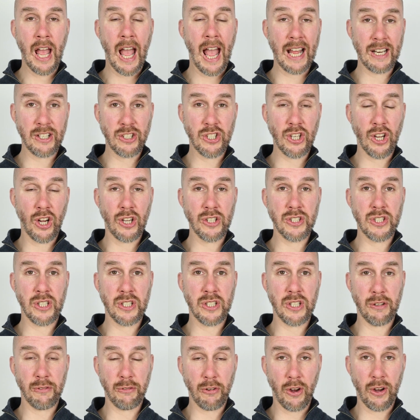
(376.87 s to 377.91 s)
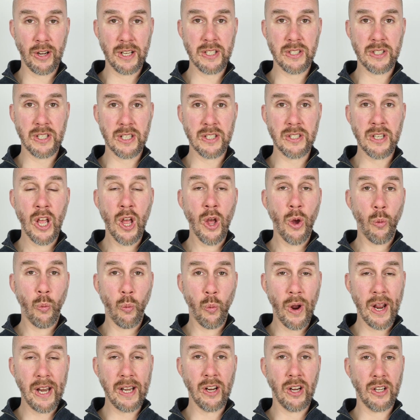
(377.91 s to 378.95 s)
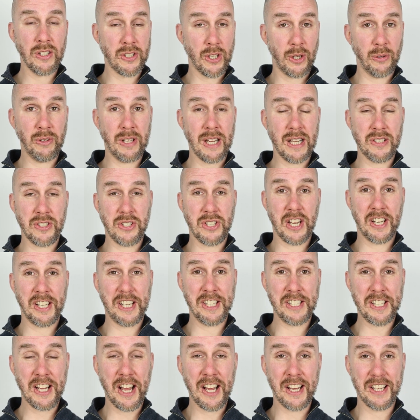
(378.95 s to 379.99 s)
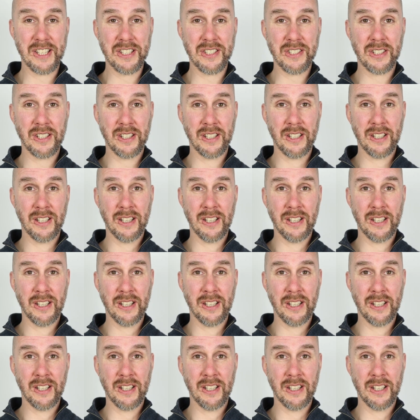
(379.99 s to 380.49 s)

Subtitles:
and charge the devices when I don't get sunny days.